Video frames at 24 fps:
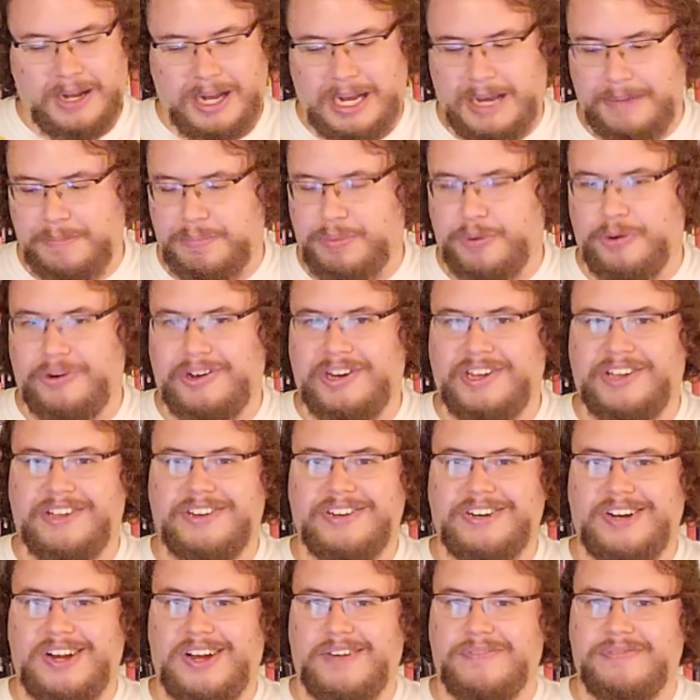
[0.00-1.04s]
I'm putting in
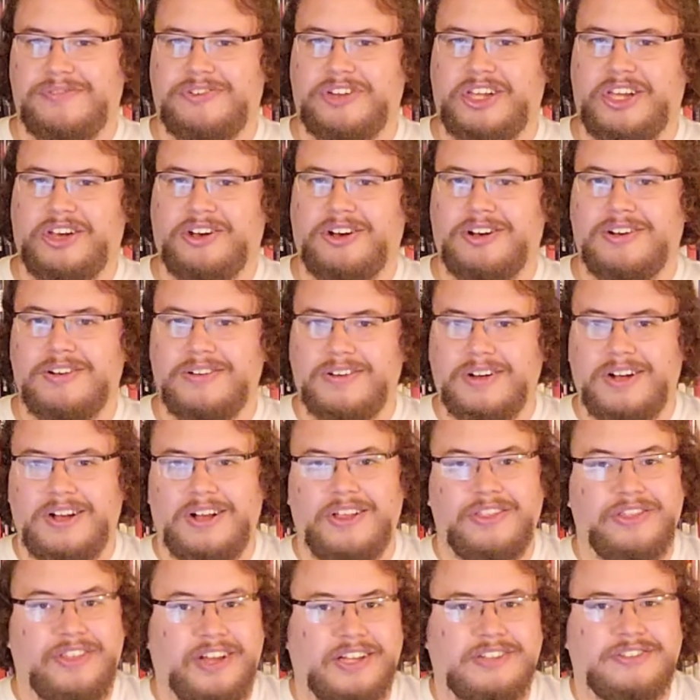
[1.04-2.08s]
an F tier.
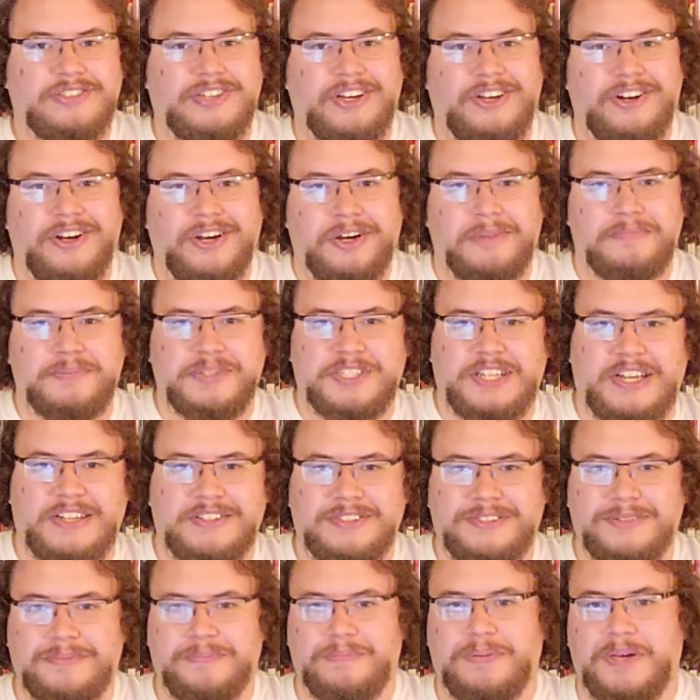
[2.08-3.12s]
That's gonna upset
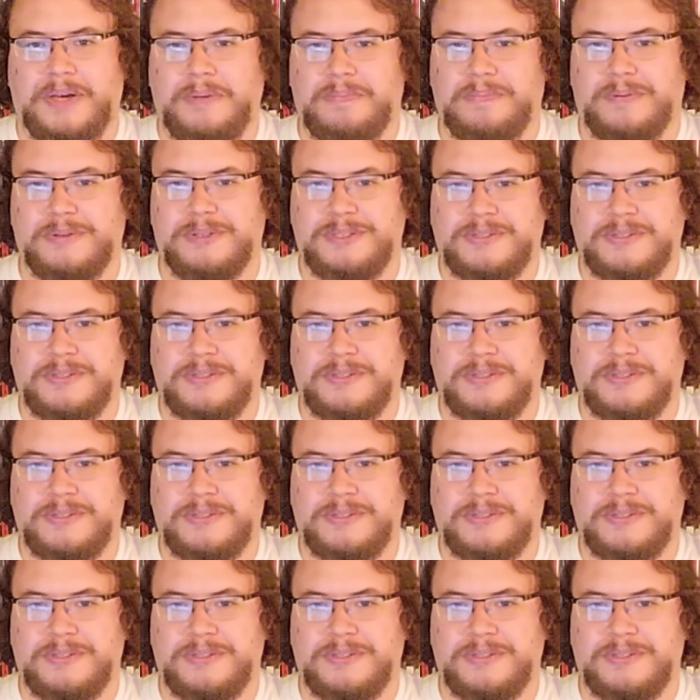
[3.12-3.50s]
some people.